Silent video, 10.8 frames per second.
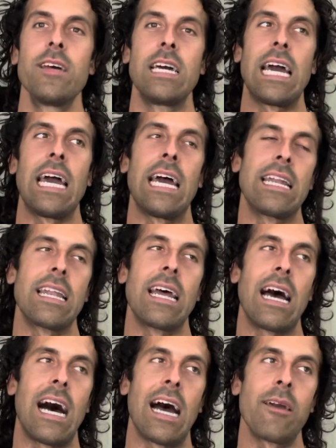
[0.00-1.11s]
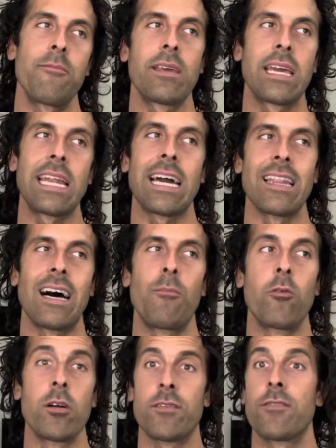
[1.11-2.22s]
And I'm getting a lot
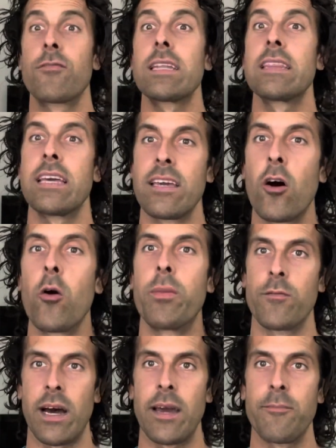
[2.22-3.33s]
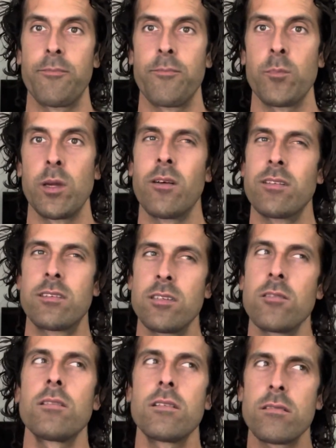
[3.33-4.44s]
more of a friendly, open vibe you know, it's
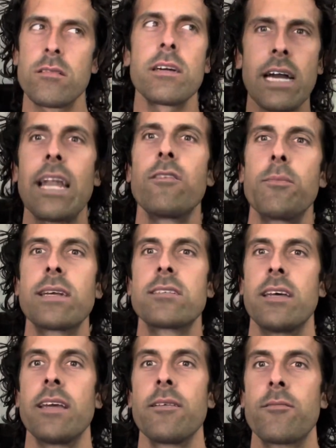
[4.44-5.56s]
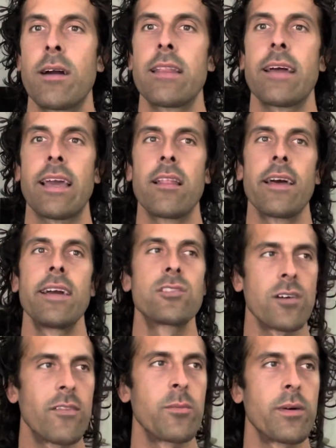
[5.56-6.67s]
still kind of a big city, right? Like LA, so
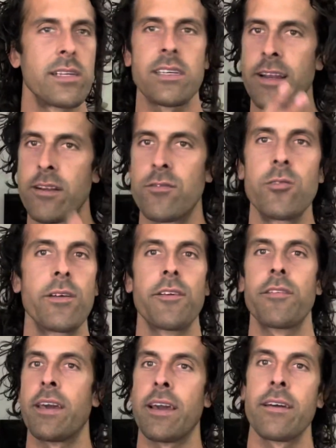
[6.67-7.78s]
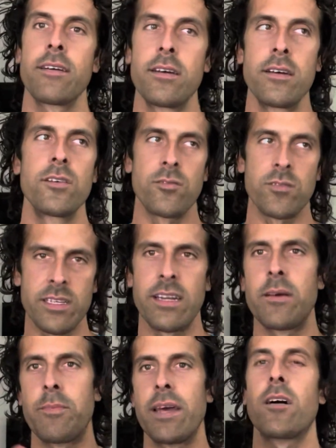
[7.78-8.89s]
everybody's kind of doing their thing. So it's going to
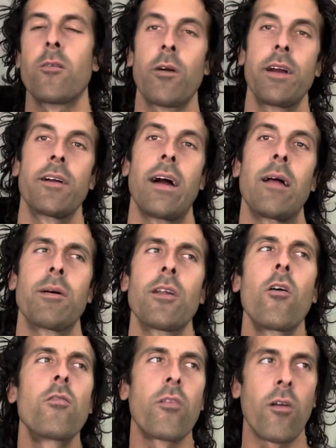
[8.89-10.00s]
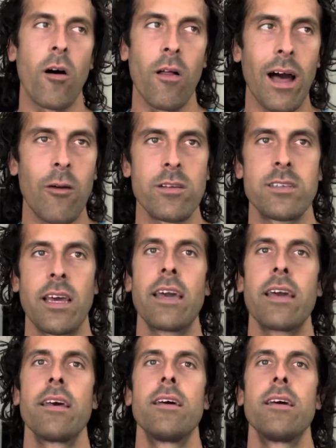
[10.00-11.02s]
depend on where you're at. But overall, I would say,